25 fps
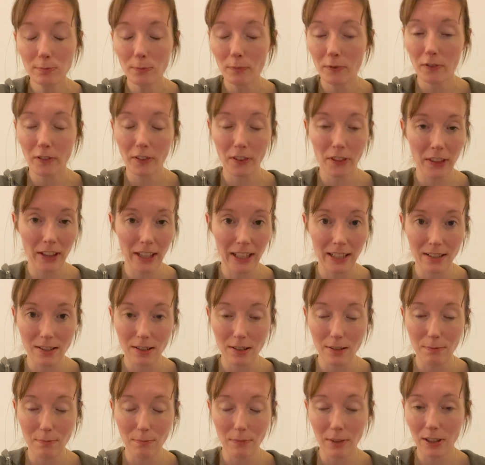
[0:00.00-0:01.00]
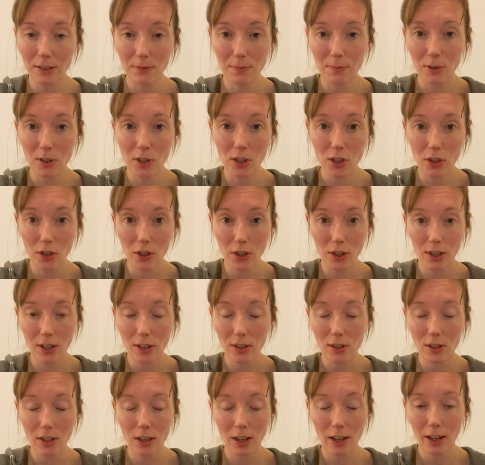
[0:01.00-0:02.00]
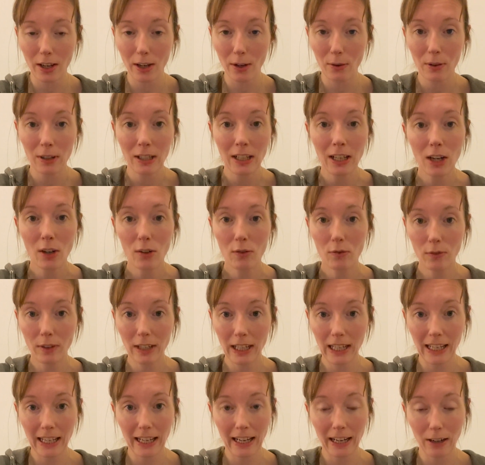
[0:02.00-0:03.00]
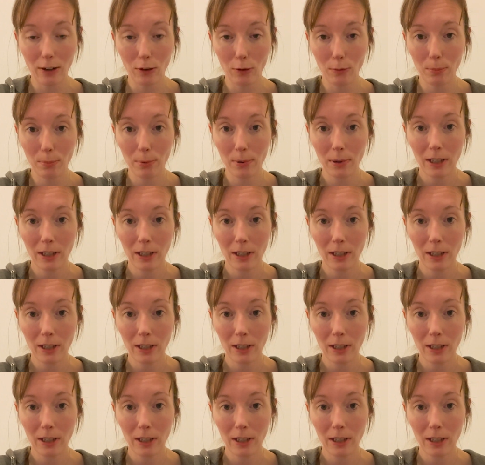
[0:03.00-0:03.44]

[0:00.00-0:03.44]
for things as much as you can do really help.